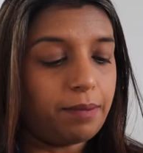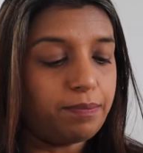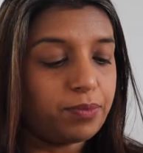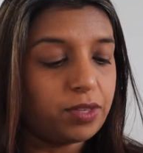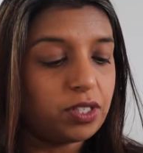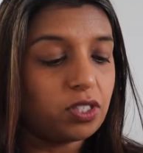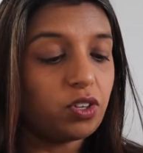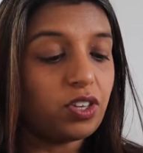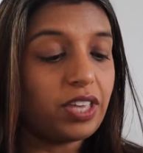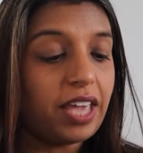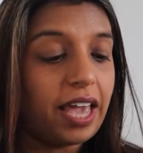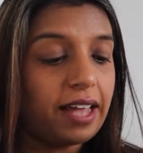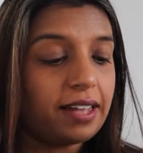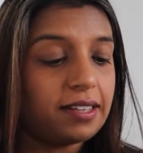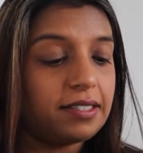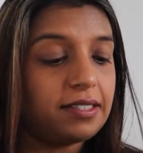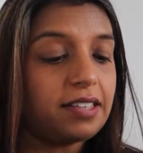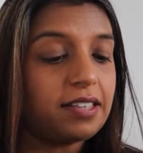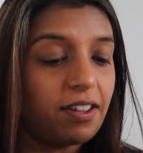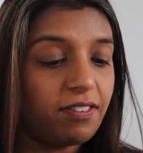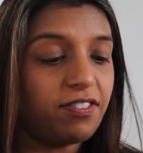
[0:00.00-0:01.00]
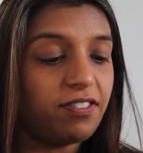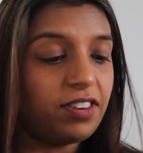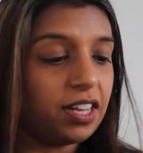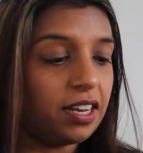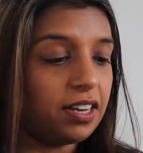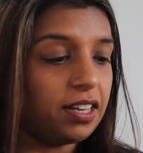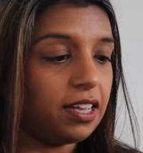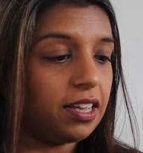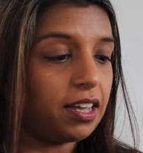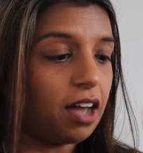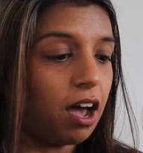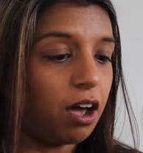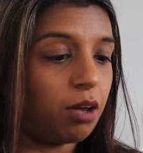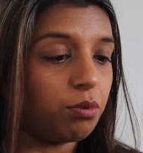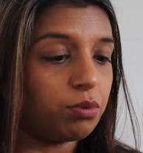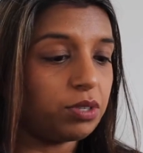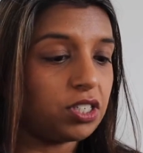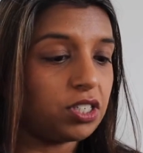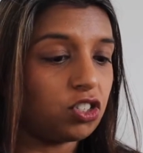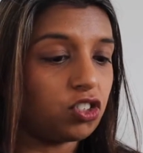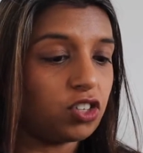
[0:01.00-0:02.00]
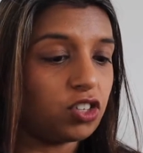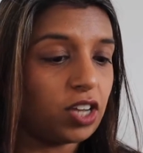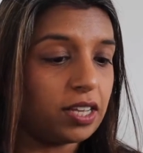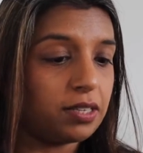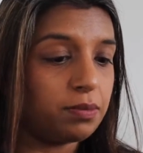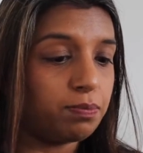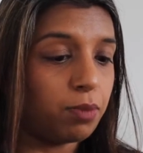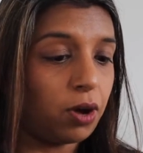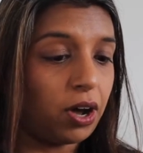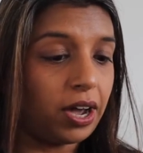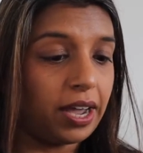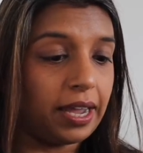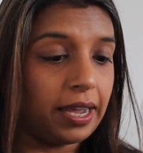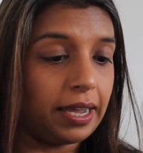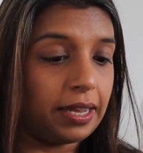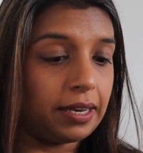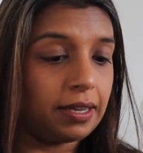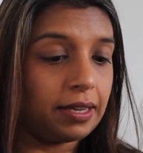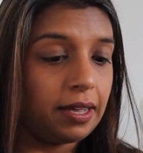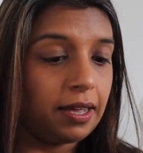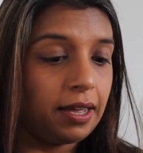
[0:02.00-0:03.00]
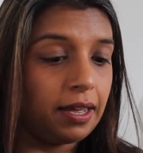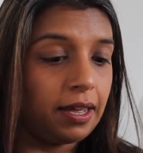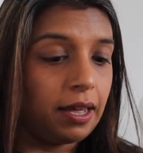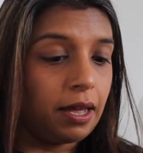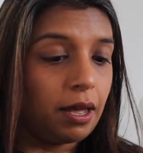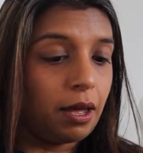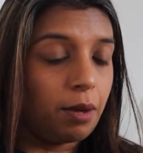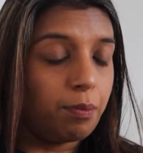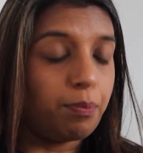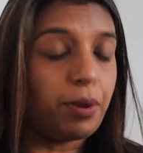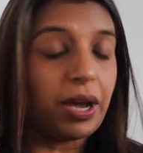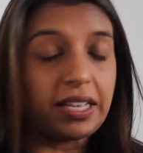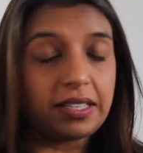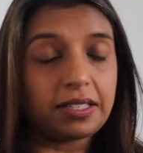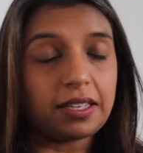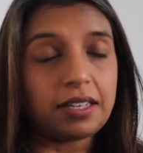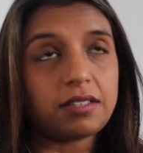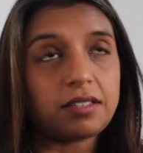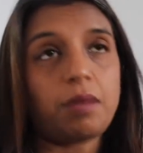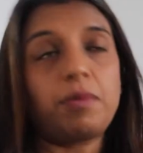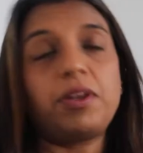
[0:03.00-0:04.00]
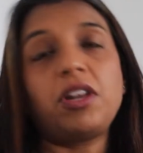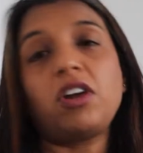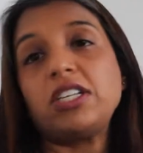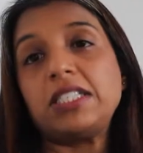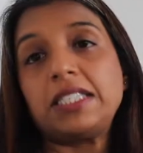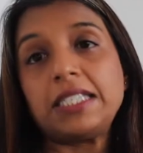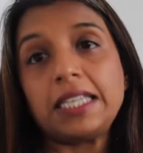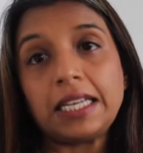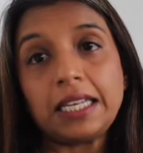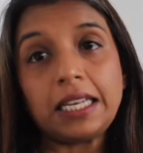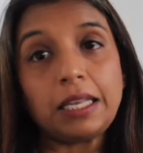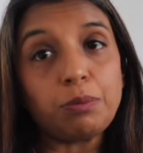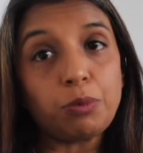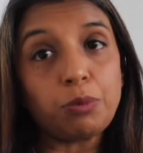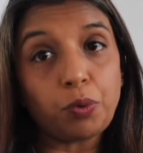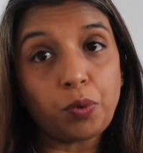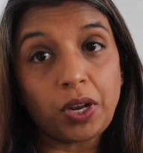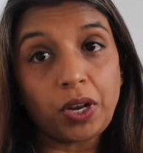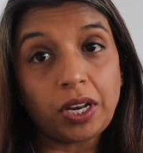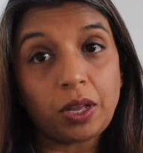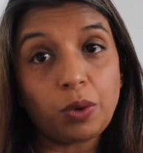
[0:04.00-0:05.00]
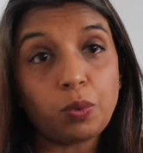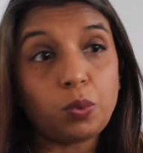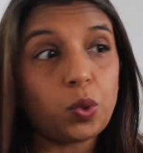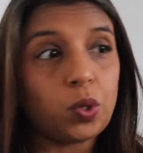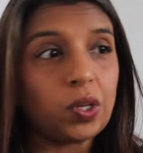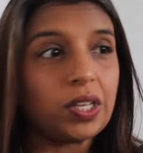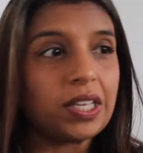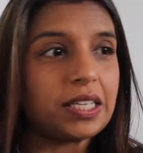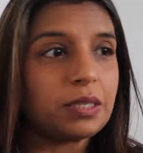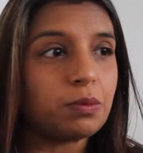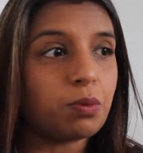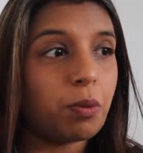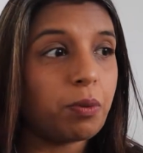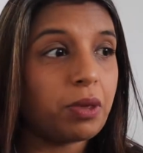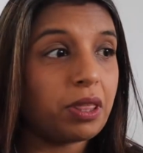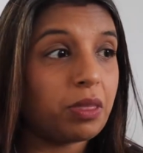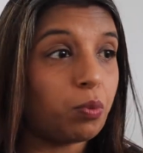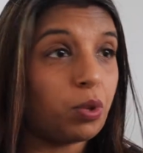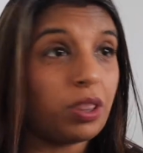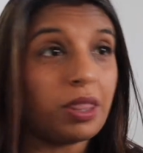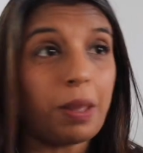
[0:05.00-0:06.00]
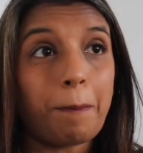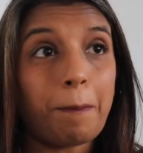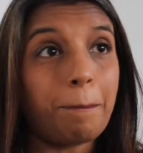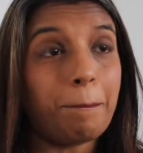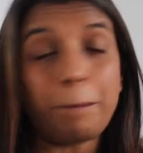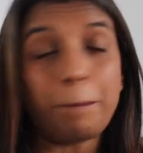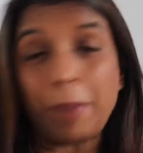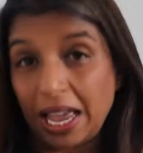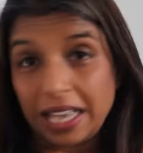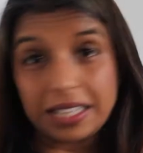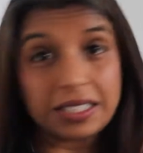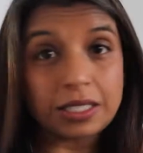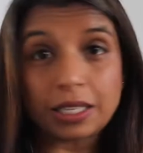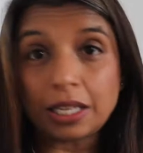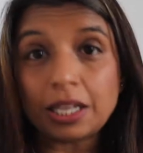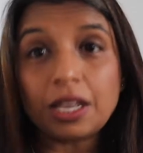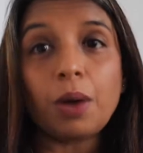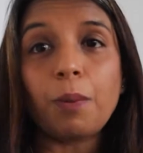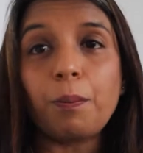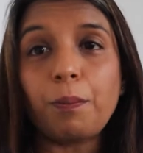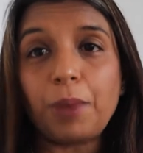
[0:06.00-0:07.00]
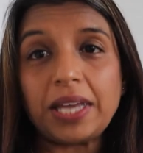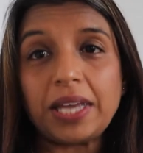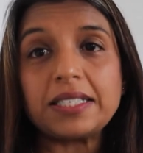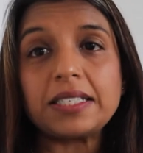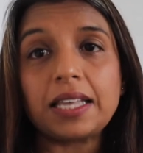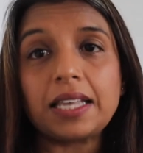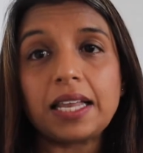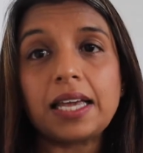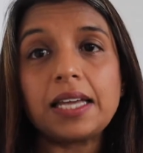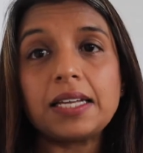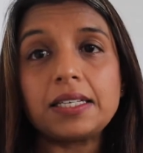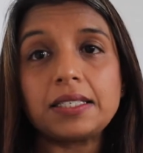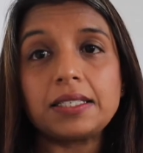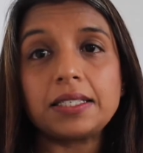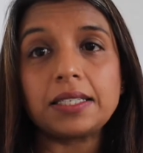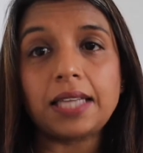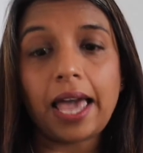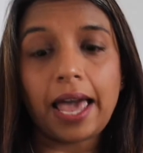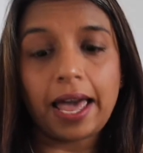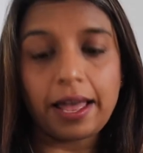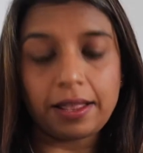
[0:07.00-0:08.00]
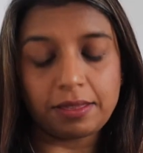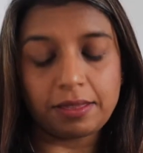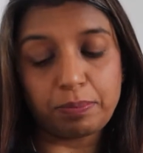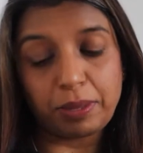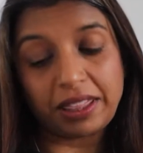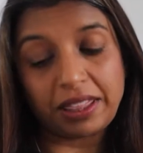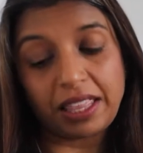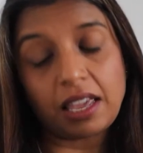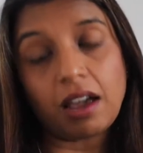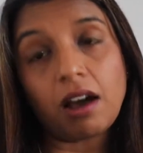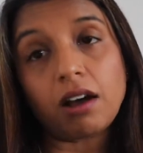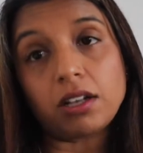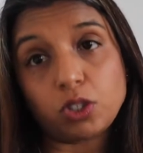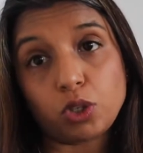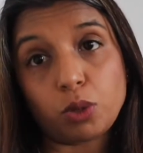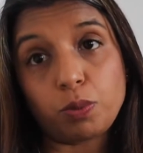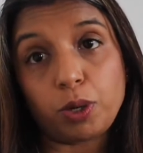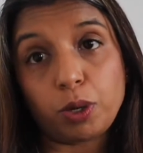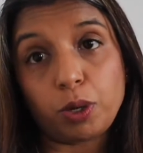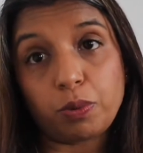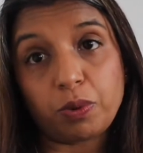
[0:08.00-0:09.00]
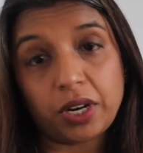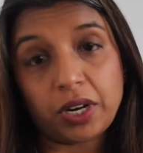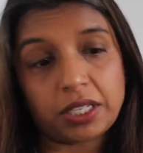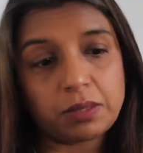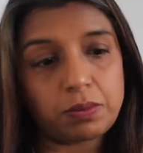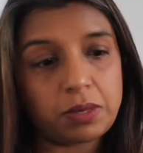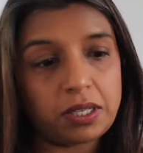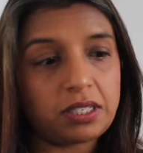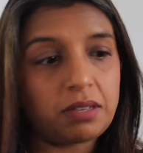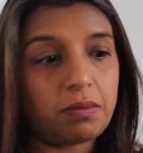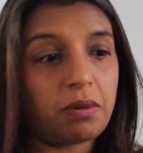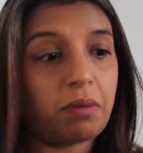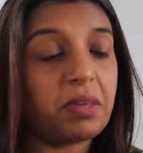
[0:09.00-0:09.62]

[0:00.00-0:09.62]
So yeah, definitely I would suggest buying base layers. I mean, ideally merino wool is probably one of the best base layers to get, but they are super duper expensive.